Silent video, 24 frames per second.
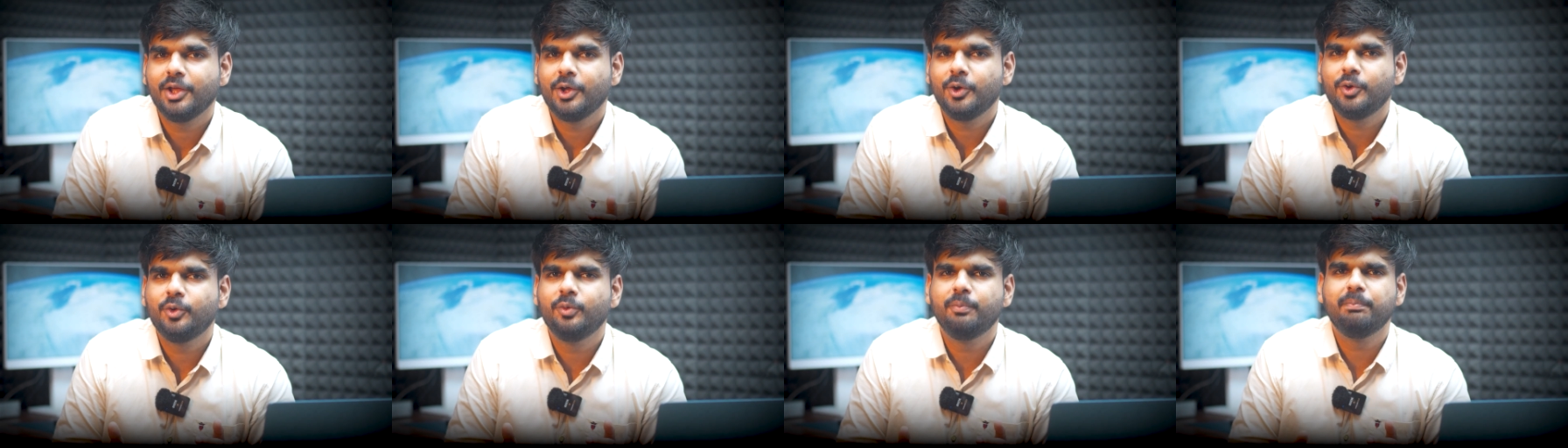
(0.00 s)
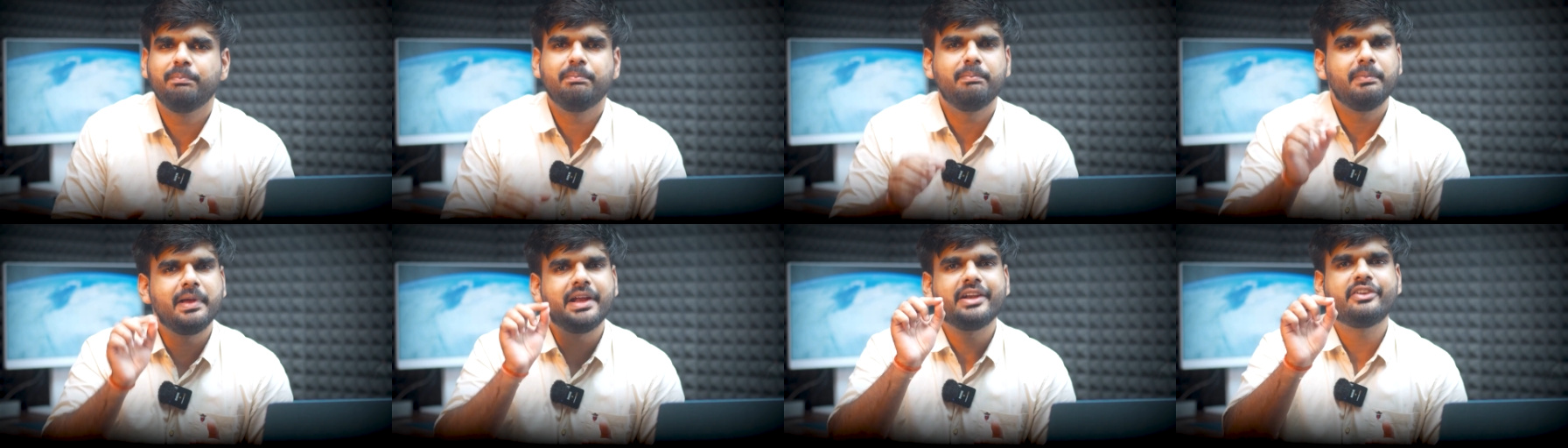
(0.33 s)
who
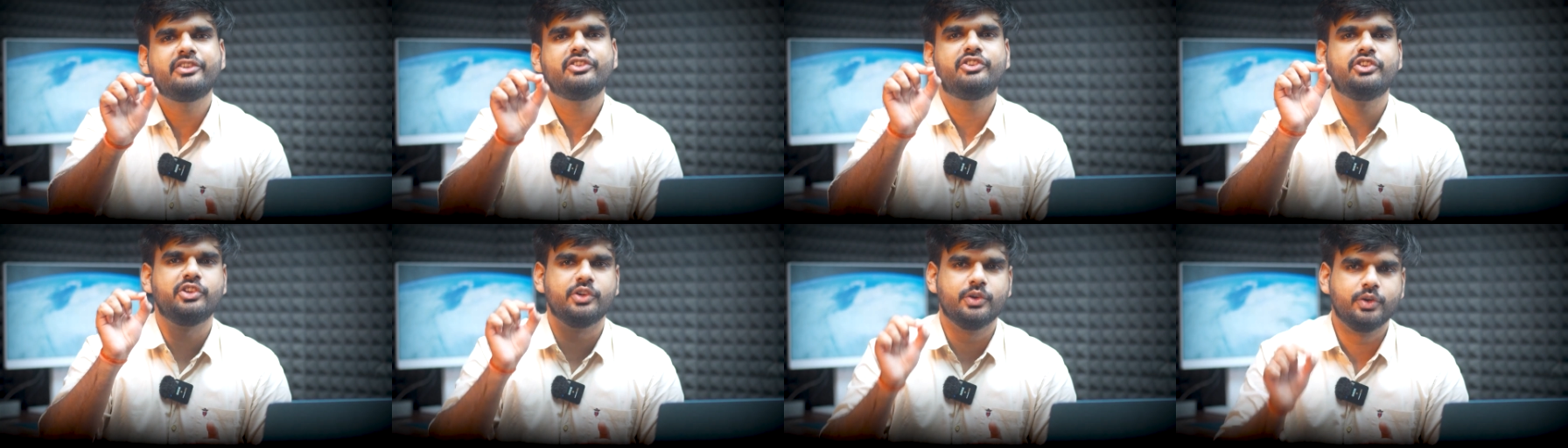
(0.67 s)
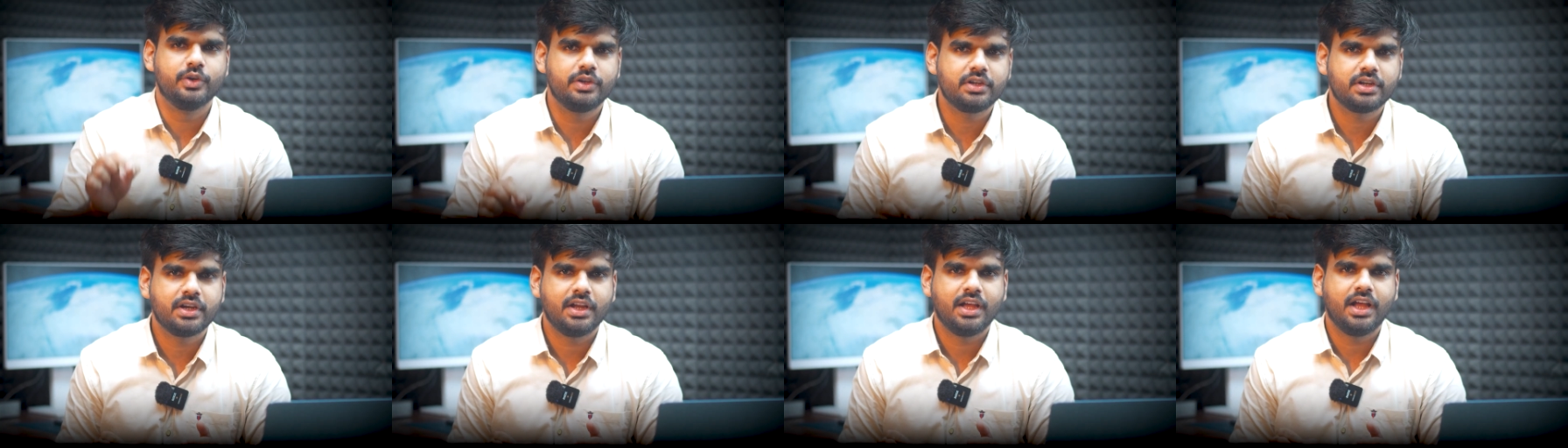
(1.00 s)
made
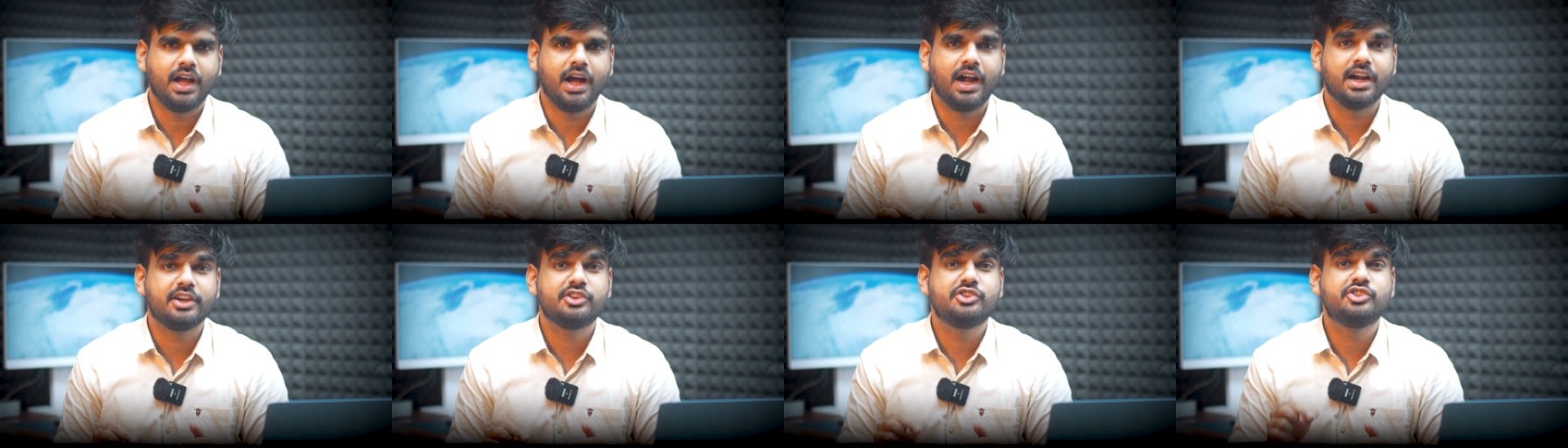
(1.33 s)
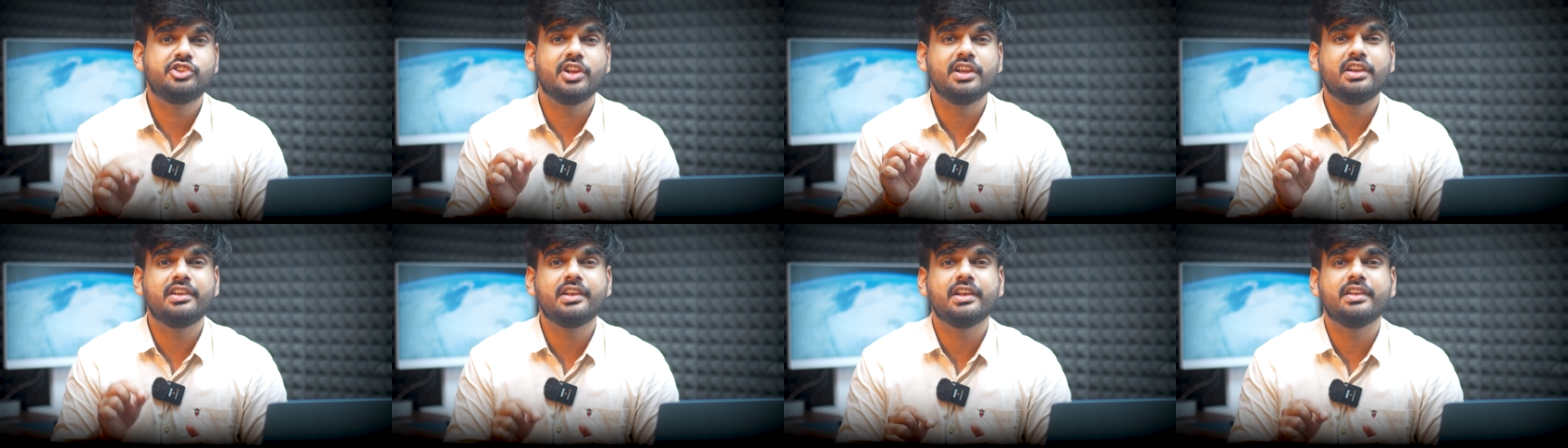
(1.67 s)
sure our
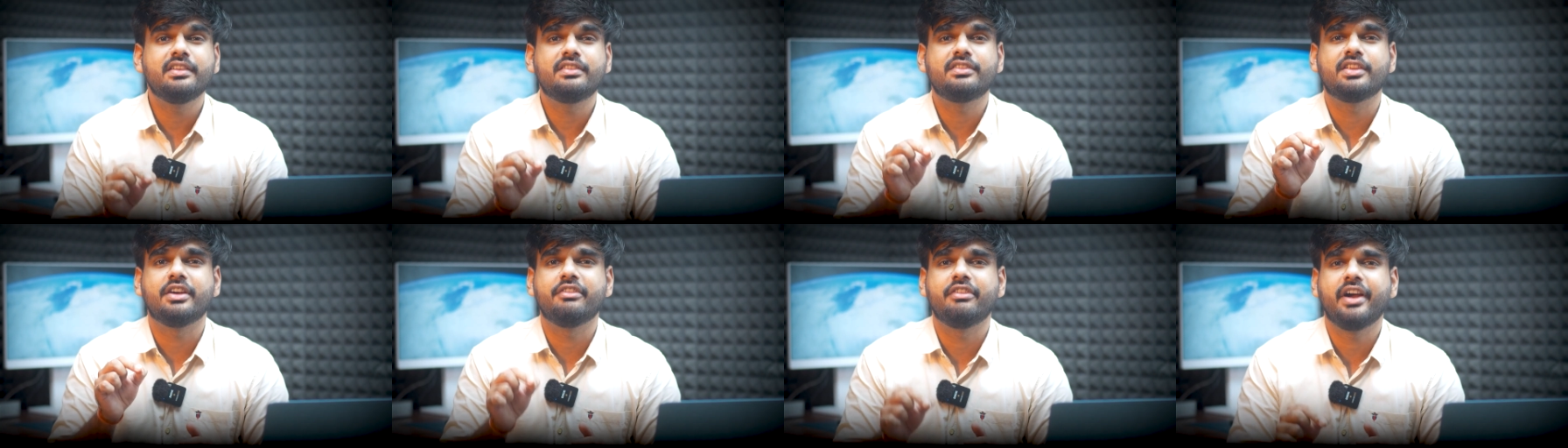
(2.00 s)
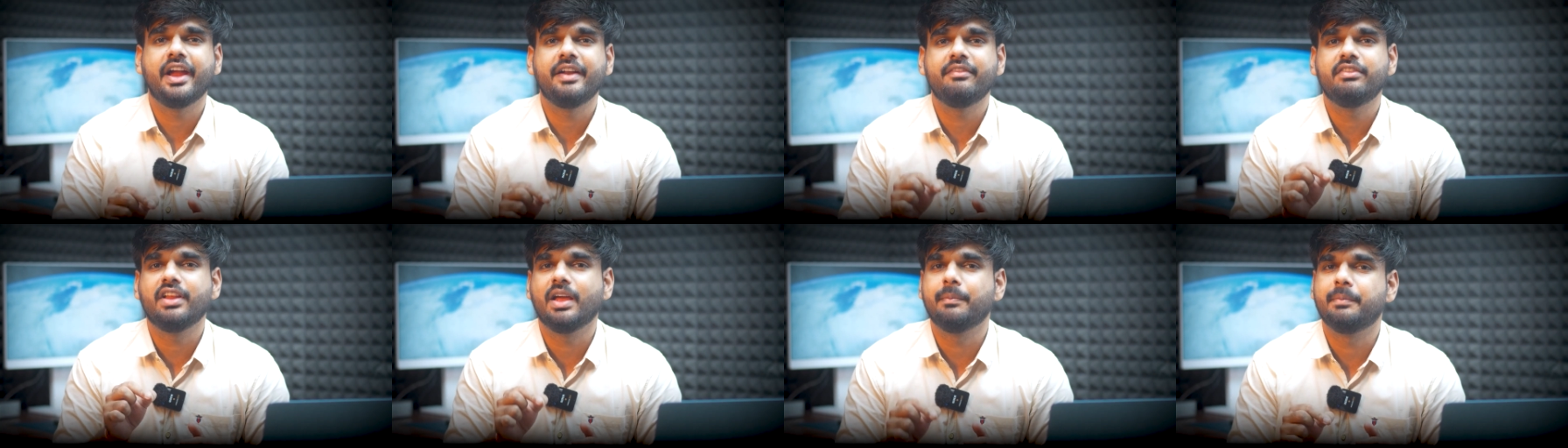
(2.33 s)
children
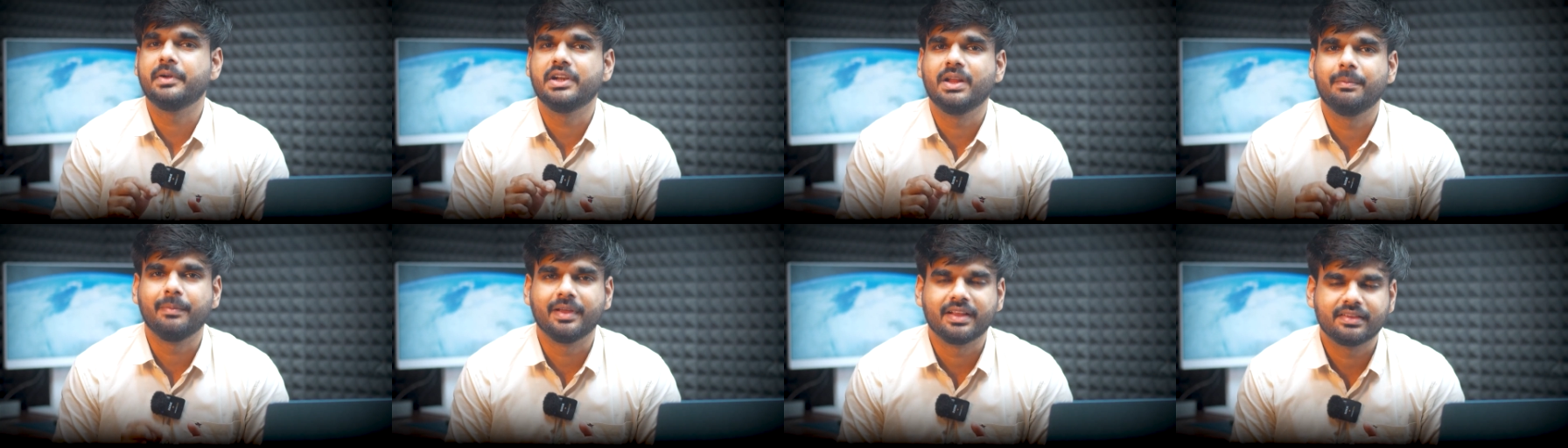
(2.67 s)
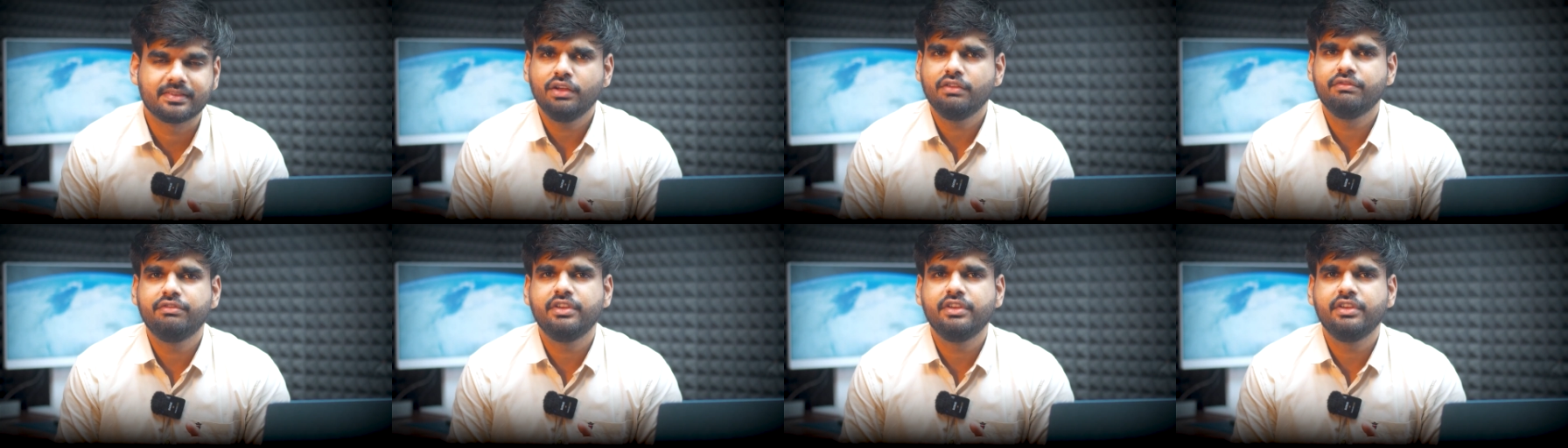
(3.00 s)
survived epidemics.